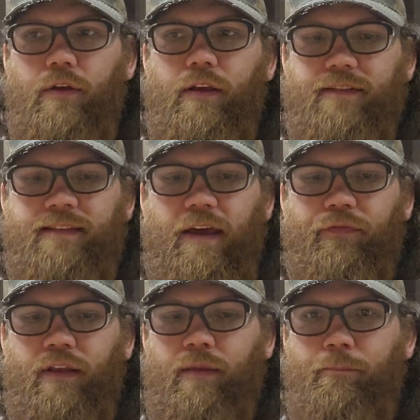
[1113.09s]
It's
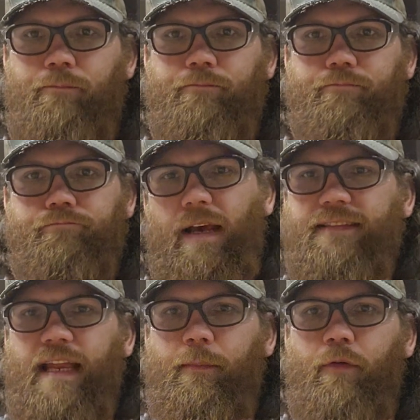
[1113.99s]
definitely the
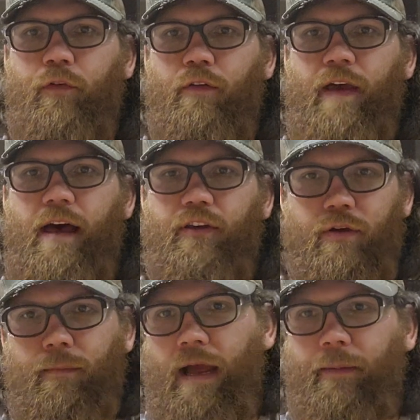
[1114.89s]
best ammo for the value,
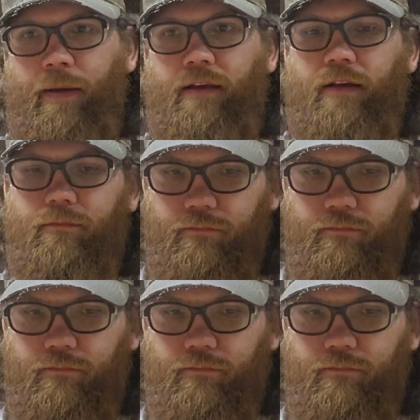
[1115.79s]
in my opinion.